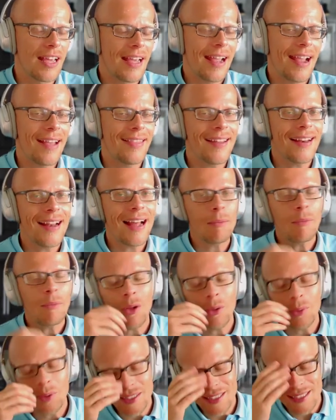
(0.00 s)
And then I'm
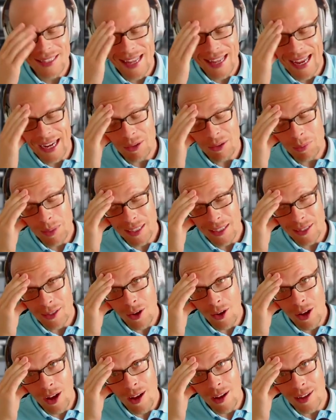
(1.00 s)
always like, oh my
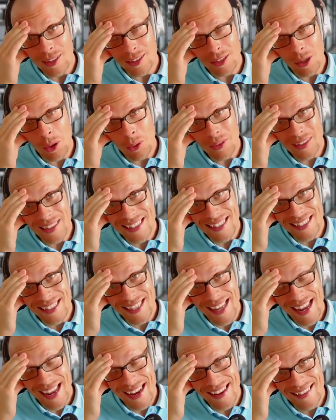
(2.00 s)
God, don't
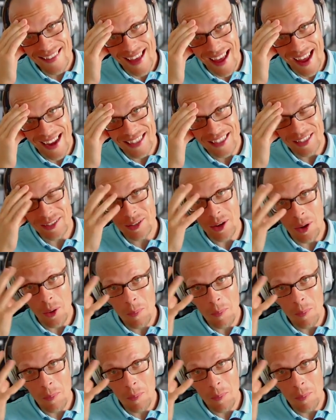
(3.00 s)
say that. You know,